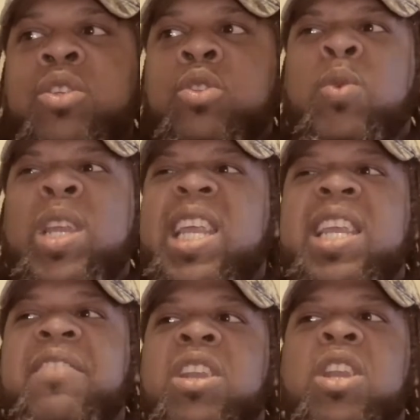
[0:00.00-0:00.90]
we didn't
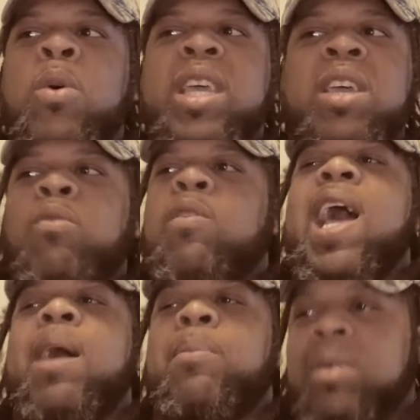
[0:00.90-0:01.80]
even know he can
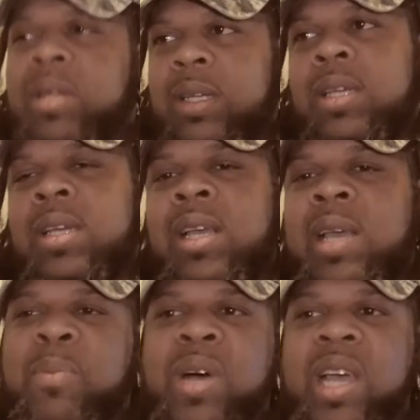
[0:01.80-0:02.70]
rap.
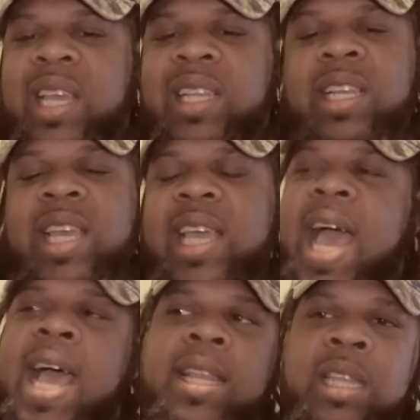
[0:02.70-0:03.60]
But the nigga
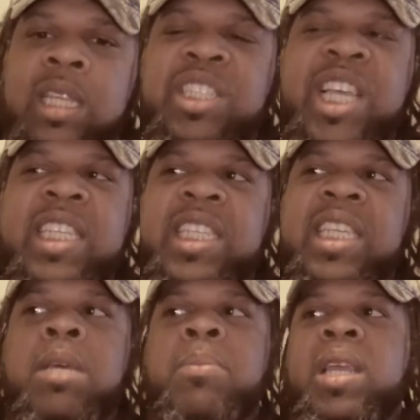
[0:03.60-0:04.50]
had the
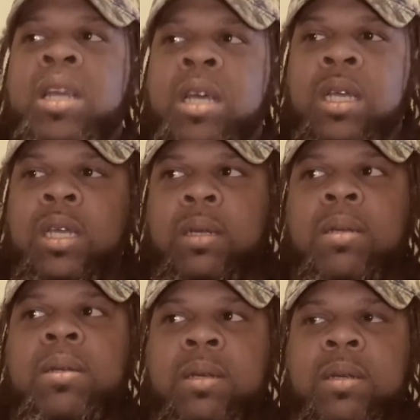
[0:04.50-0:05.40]
Jay-Z demeanor.
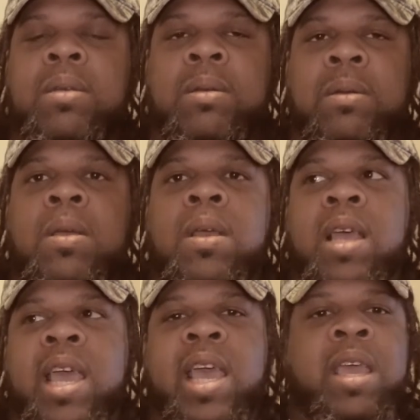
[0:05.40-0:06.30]

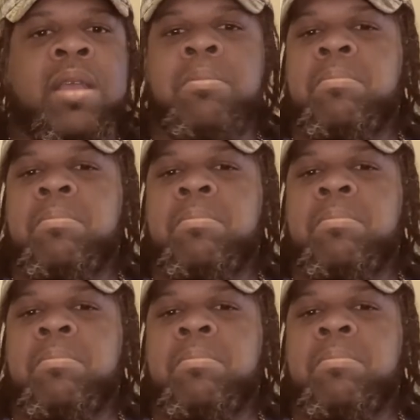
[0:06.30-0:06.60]
And